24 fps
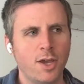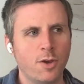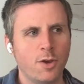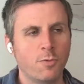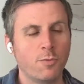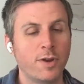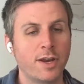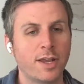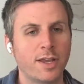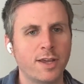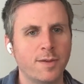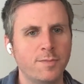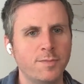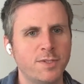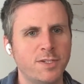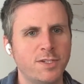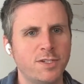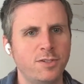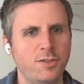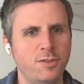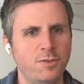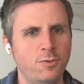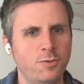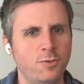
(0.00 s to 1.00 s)
When it comes
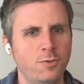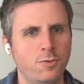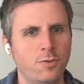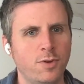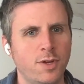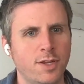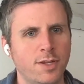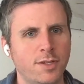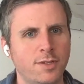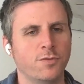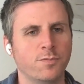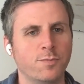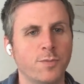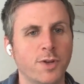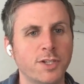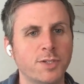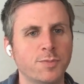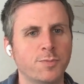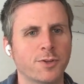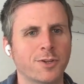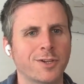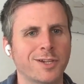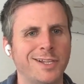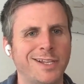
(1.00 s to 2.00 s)
to
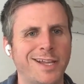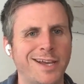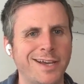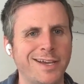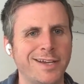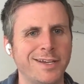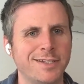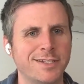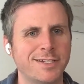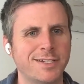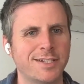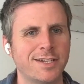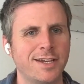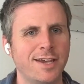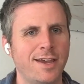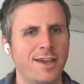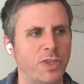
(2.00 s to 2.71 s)
multiple clients,